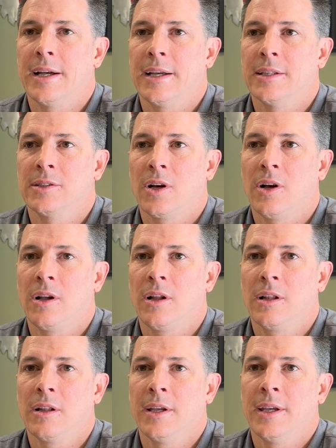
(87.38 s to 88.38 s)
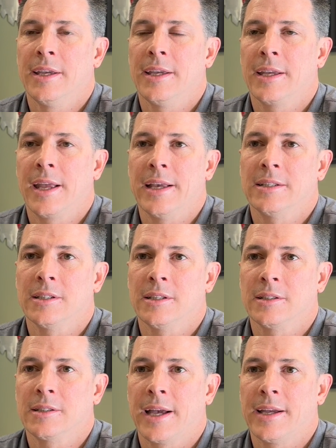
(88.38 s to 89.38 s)
It's all encased
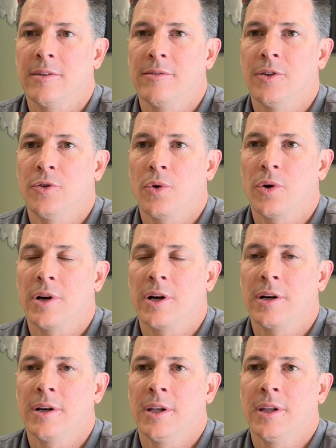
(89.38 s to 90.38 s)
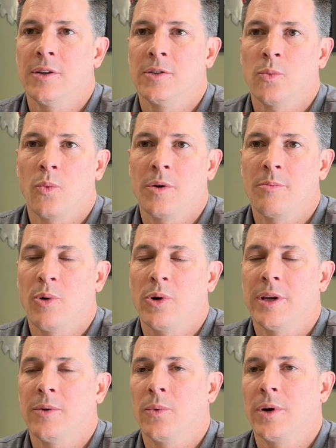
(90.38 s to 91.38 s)
in the side of the door. There's one
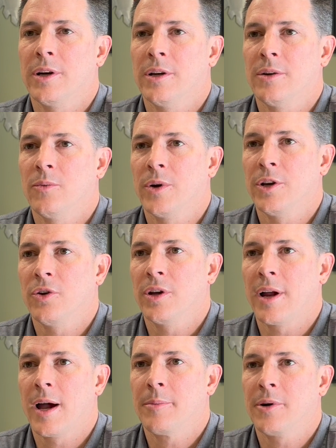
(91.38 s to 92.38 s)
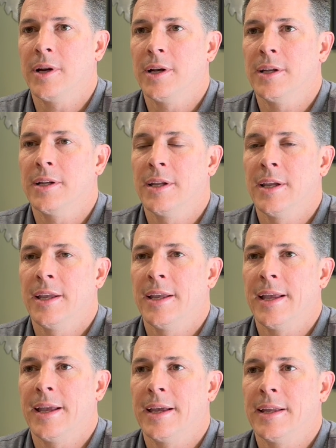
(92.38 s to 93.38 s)
point where you can operate it,
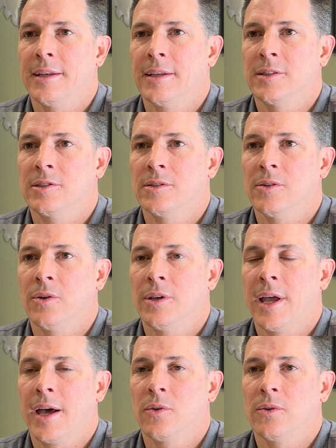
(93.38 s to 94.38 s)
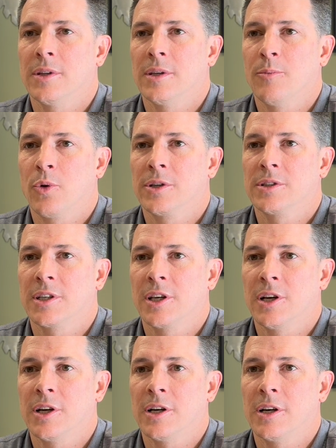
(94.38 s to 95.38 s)
and it's not only more
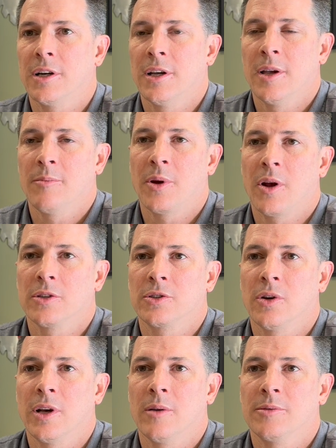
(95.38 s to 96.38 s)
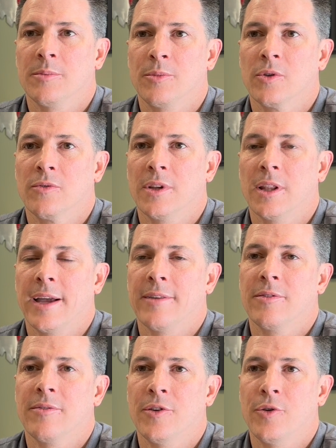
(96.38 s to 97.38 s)
secure, but also helps improve the
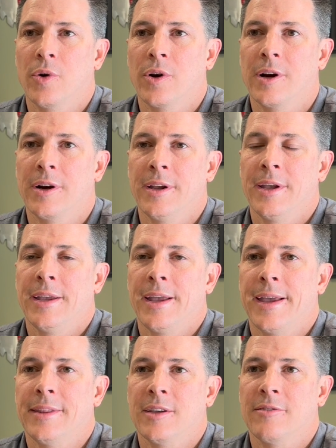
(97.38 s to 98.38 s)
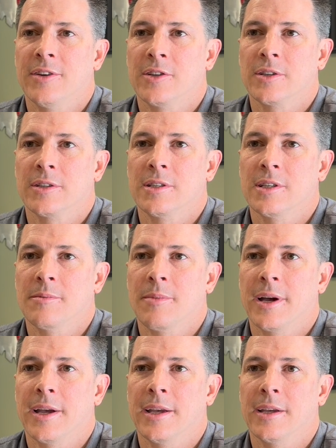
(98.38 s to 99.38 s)
life of the door and the efficiency
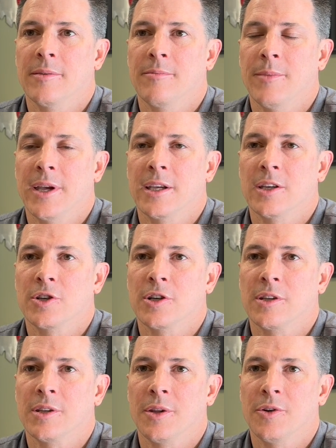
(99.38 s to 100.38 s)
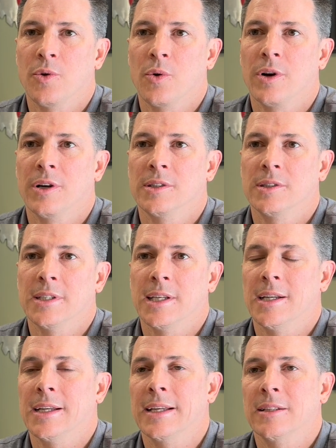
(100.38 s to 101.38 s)
by making sure that the door is
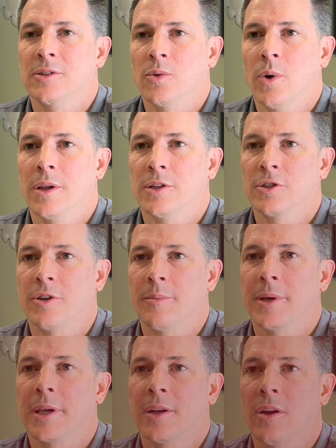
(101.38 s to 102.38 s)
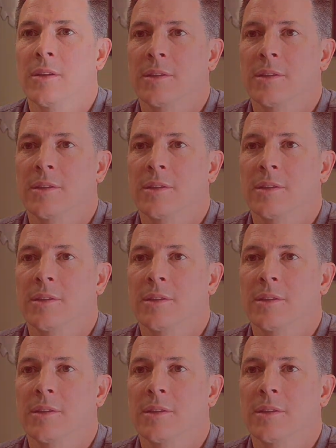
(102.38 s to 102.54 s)
seated against the weather stripping at all